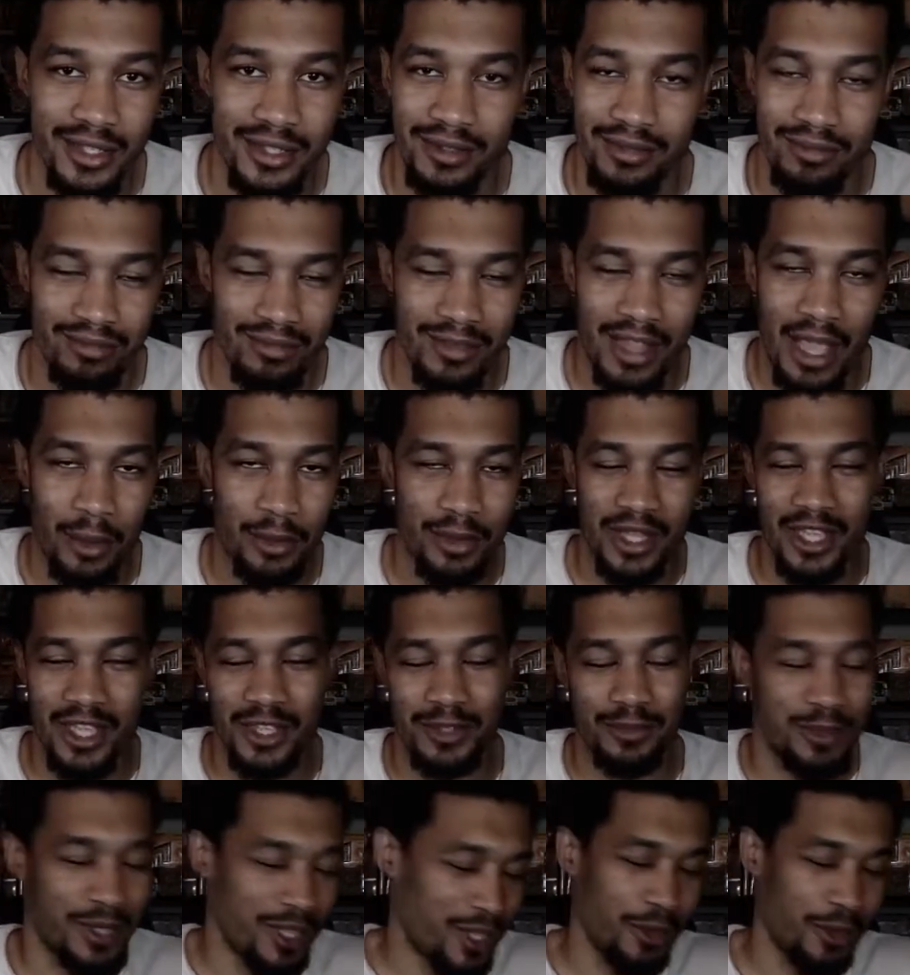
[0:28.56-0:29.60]
nowadays.
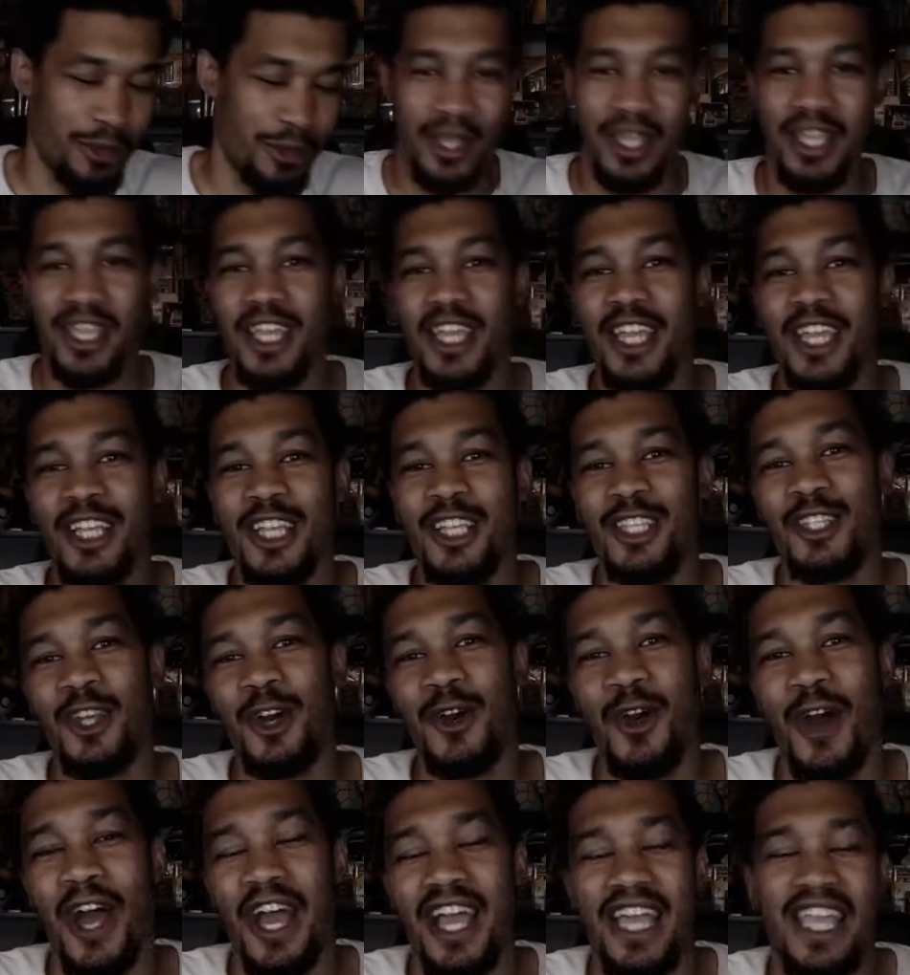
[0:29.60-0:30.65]
But either way,
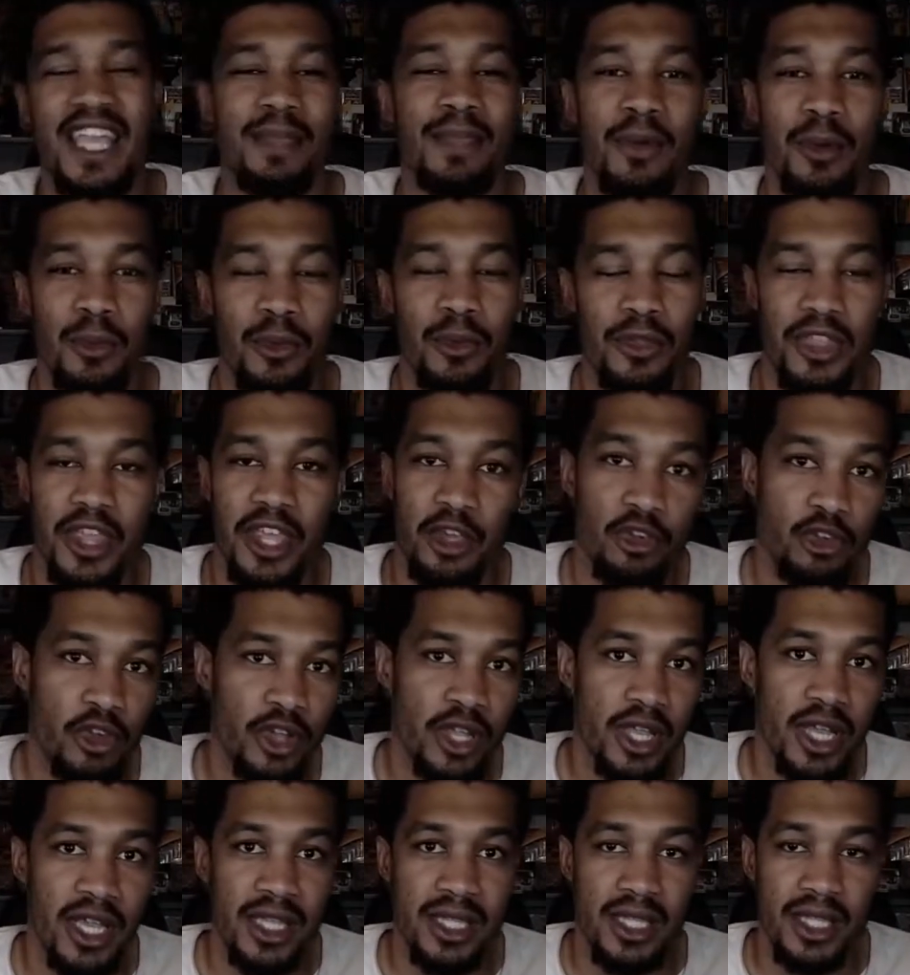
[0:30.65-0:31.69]
so I came up with a great
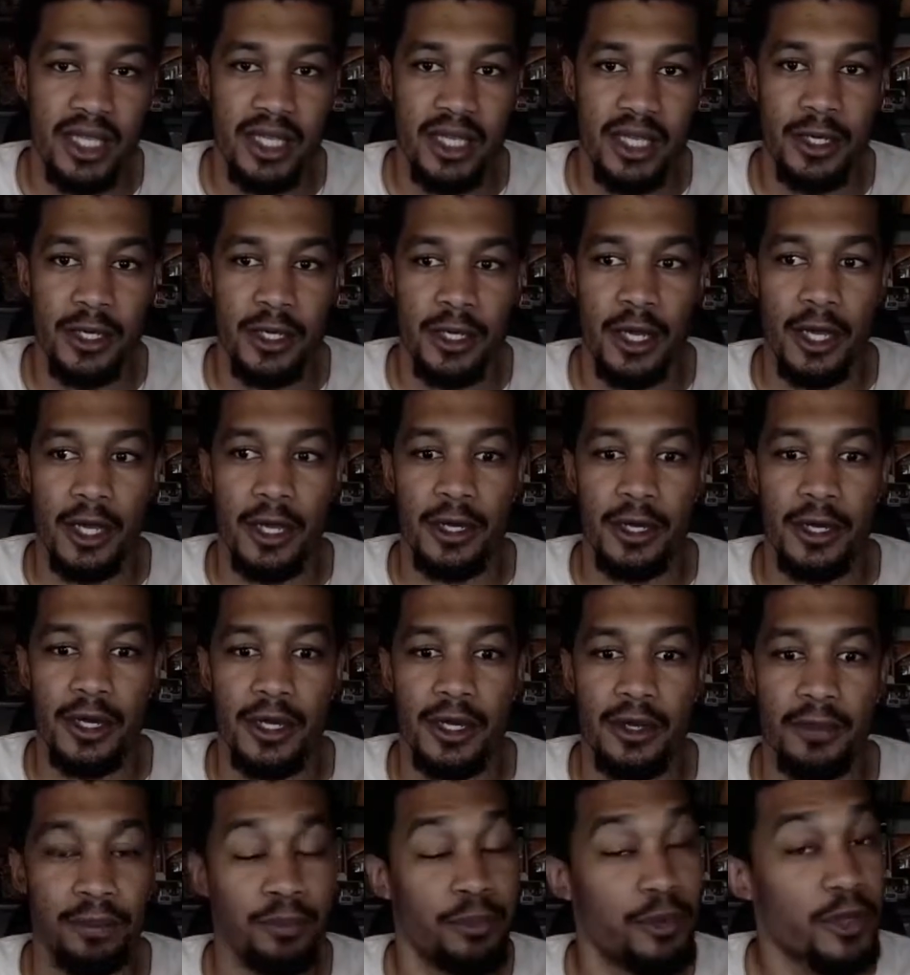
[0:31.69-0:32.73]
idea,
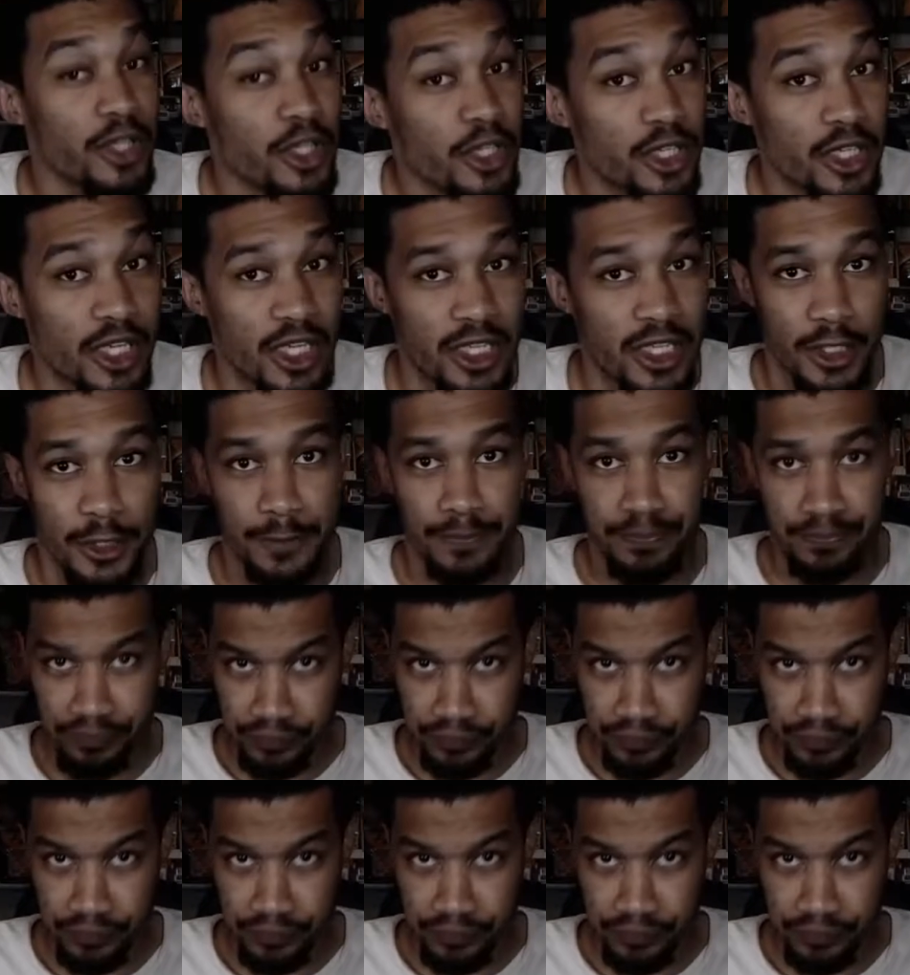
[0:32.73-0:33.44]
pretty good idea,